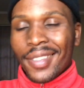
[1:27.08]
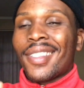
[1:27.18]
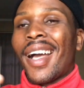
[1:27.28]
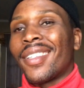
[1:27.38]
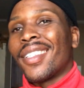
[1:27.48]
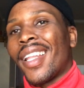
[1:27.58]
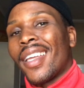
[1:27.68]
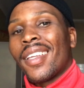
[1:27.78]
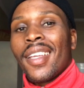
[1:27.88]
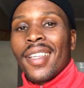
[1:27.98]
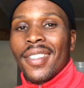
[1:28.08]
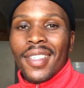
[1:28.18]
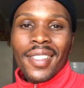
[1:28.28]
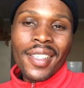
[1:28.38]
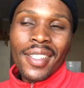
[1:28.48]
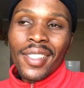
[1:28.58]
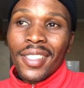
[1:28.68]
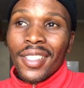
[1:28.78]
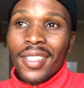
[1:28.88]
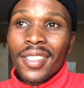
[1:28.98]
kind of like sitting.
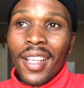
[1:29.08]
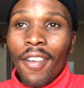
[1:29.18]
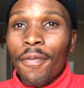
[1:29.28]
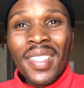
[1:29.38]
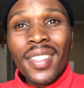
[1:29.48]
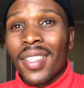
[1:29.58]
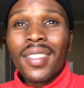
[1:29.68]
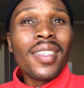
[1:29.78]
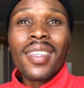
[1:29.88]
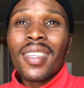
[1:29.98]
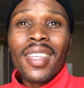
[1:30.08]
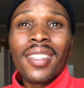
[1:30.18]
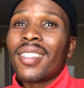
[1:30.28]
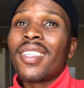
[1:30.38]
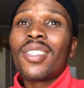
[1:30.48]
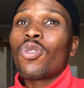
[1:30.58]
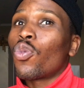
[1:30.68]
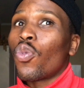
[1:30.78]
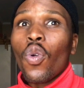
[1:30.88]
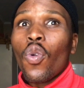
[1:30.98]
I've been sitting in this
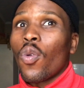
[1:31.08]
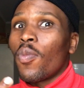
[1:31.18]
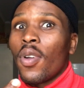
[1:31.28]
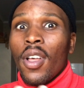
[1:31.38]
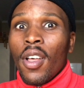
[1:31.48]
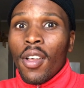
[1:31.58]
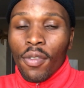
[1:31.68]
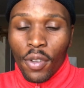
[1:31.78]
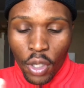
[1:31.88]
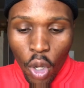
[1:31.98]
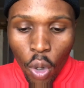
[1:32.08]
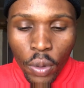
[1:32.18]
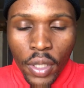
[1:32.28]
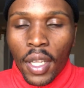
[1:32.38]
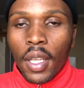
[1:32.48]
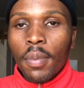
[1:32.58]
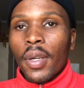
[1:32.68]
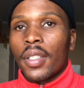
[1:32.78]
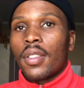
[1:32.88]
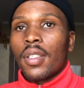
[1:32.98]
room for the whole day,
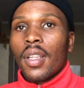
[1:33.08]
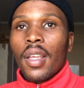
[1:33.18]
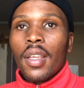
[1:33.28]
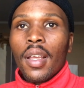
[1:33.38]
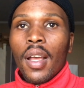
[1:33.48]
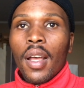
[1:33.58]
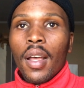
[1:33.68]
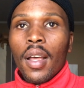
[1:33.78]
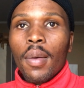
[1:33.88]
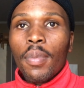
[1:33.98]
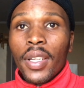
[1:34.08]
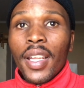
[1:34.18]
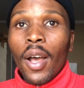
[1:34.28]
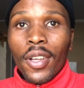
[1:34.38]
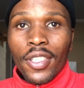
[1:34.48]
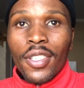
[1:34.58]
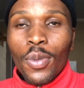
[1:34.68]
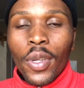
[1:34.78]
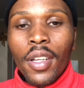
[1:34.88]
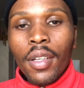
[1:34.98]
but now I just
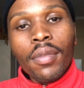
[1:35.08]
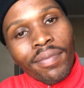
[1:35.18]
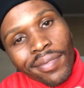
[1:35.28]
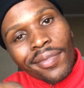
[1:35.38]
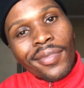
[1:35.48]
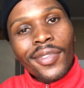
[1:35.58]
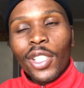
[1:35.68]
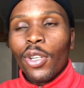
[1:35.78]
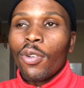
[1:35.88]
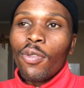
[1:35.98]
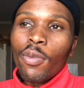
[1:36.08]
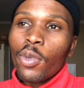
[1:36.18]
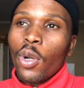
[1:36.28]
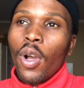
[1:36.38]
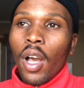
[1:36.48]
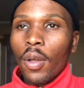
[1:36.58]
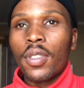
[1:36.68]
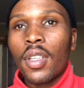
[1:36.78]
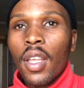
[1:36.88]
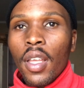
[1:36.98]
wanna, you know, go
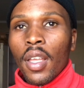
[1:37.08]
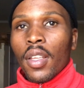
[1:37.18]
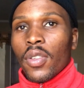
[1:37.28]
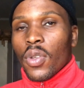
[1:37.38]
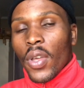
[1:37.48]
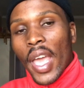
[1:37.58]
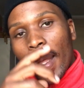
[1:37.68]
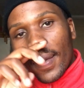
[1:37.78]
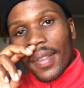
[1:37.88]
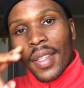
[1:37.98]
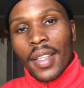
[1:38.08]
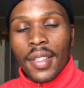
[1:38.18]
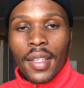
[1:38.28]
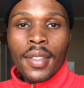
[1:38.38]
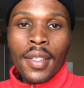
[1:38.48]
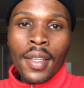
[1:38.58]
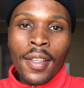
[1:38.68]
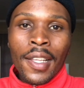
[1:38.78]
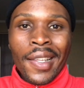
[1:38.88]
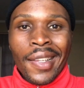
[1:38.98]
out. So yeah, that's it.
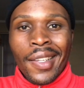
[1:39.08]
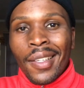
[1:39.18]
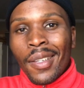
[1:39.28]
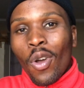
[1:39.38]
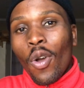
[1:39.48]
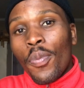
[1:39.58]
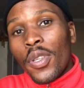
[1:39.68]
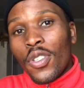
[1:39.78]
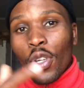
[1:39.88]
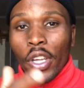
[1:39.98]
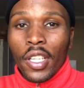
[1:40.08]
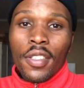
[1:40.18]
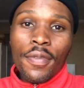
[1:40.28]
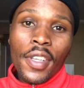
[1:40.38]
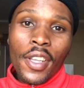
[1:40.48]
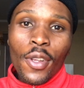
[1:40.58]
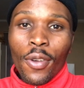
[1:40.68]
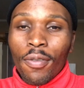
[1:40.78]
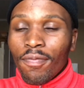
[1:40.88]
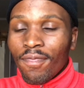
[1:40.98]
Hope you enjoy this
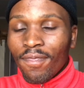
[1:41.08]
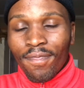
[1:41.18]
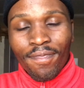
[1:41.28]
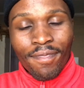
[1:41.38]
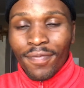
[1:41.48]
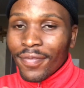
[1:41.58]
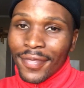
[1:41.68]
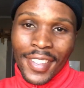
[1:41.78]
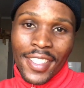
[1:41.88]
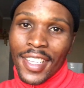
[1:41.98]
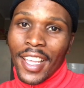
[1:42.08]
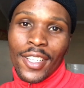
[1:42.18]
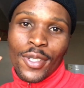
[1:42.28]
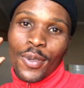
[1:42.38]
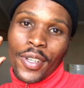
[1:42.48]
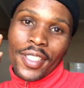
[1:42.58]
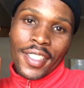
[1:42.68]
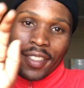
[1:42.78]
video. Let's get into it.